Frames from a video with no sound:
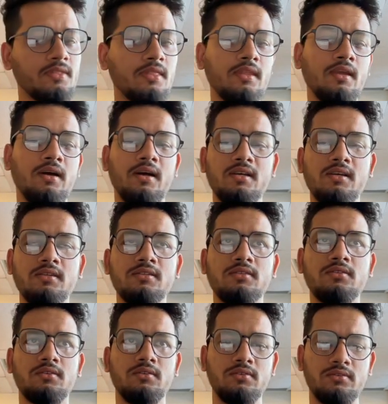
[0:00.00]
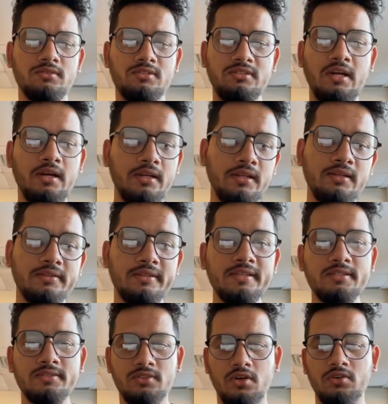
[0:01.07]
uh, studying
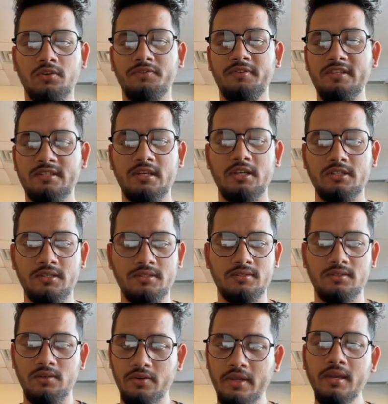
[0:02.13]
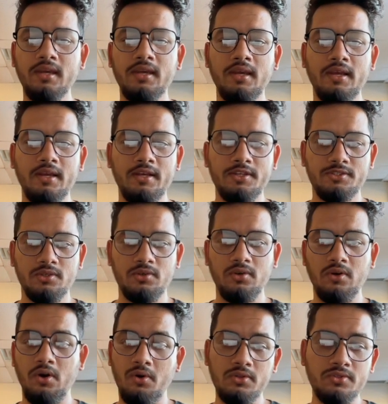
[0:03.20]
these sort of discussions. Okay,
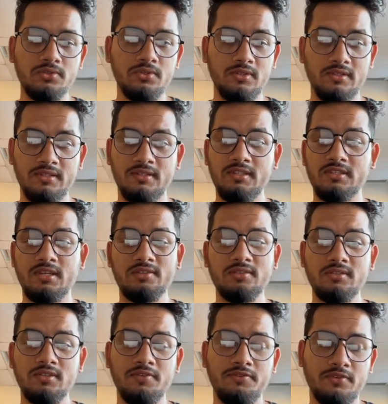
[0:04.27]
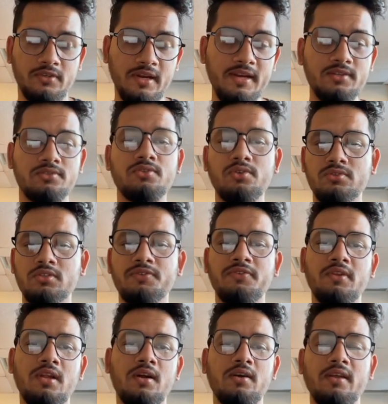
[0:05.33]
so also this discussion is a great source of
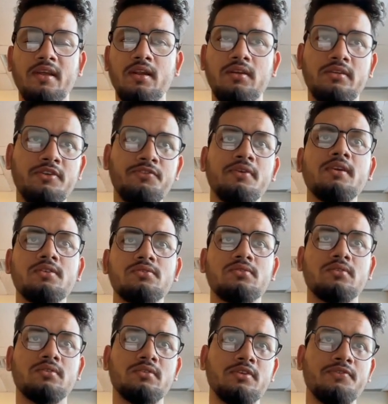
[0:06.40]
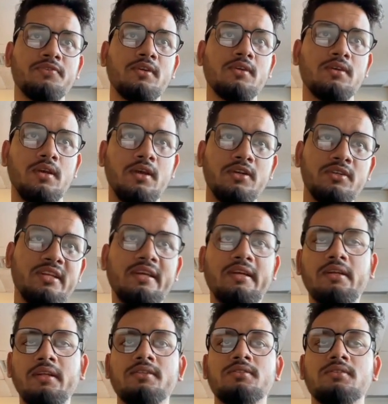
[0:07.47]
learn different
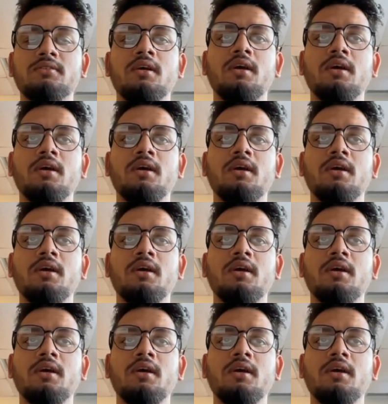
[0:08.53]
techniques